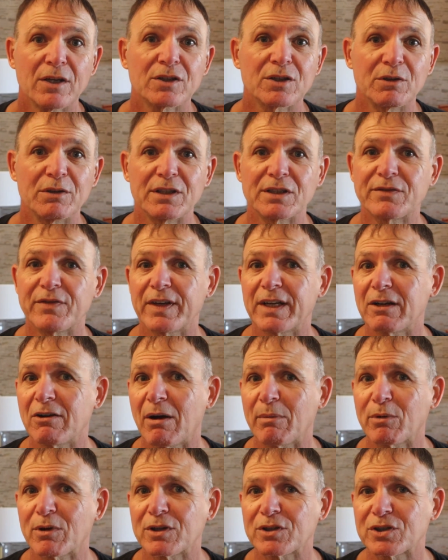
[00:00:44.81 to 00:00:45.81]
So in this video,
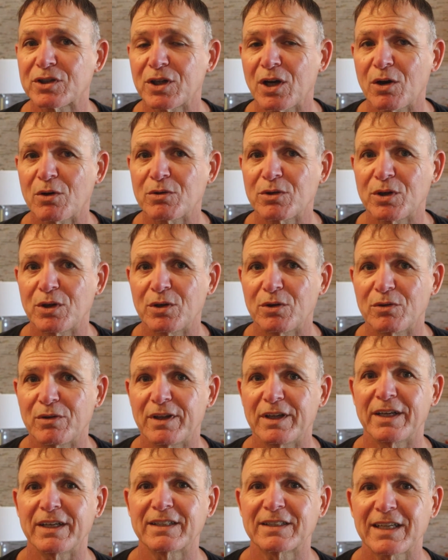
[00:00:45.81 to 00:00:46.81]
I'm going to show you
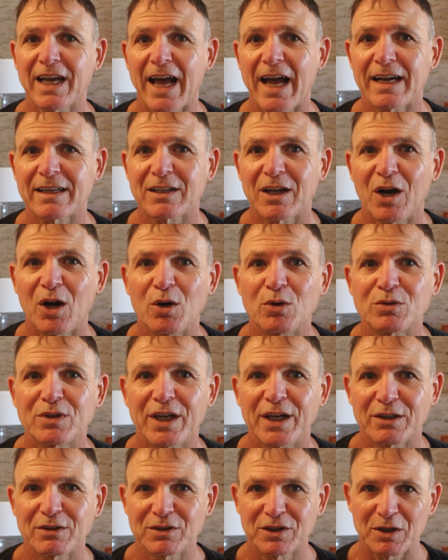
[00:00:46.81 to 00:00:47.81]
the exact
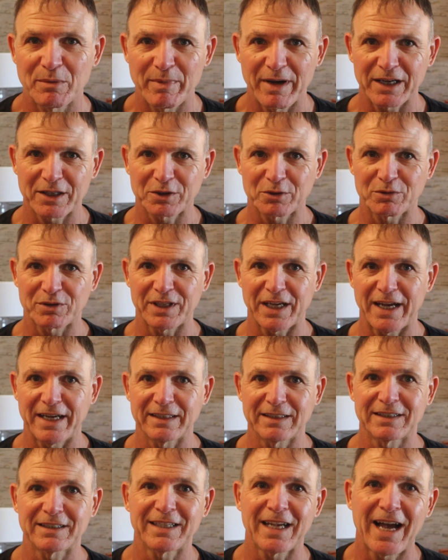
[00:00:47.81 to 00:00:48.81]
hotel gym
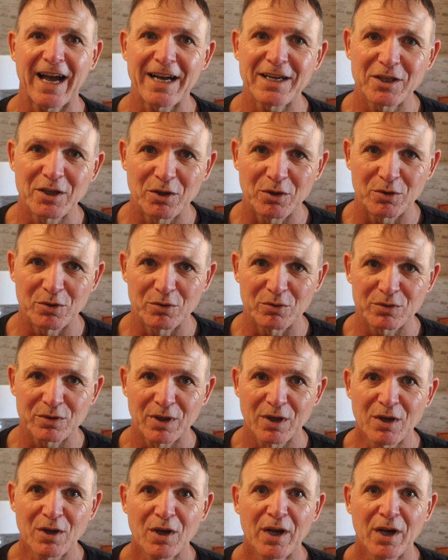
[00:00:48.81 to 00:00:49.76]
exercises I use